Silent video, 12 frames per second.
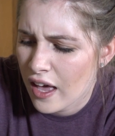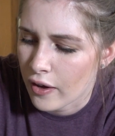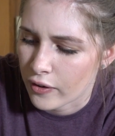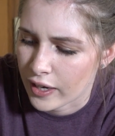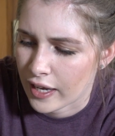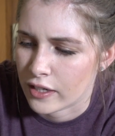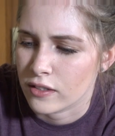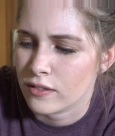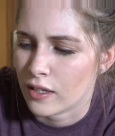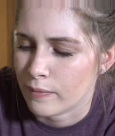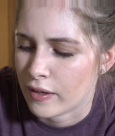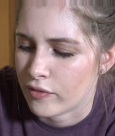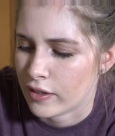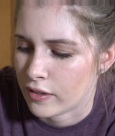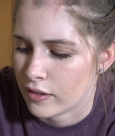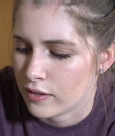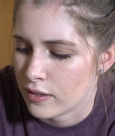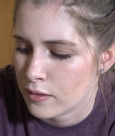Okay, I just stuck my finger
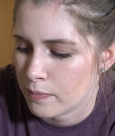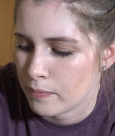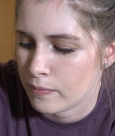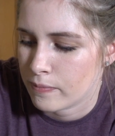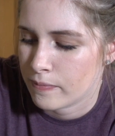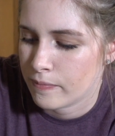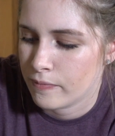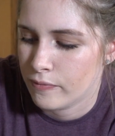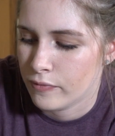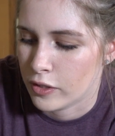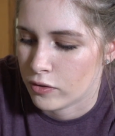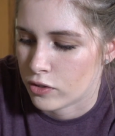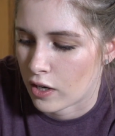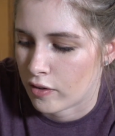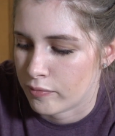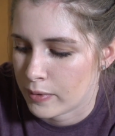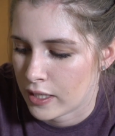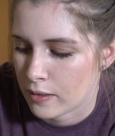in this new jar
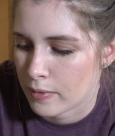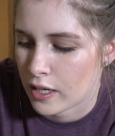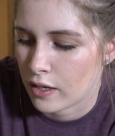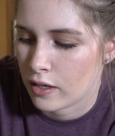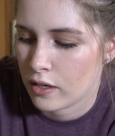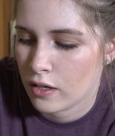of peanut butter.